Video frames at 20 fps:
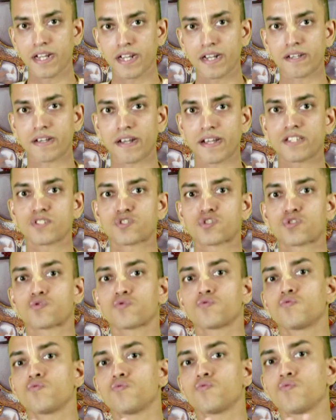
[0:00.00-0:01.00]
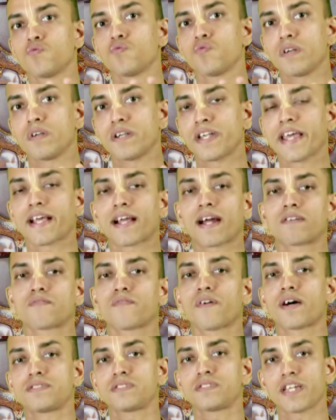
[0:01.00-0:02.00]
He tries to take
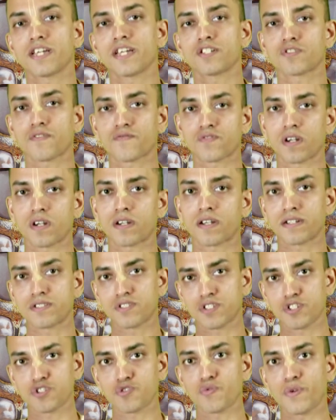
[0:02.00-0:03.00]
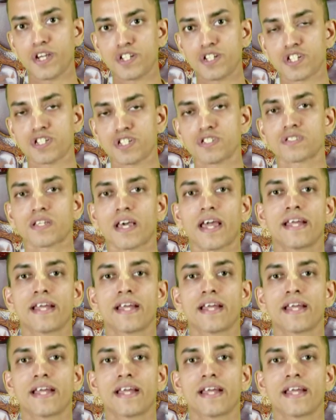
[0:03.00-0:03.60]
advantage of certain situations,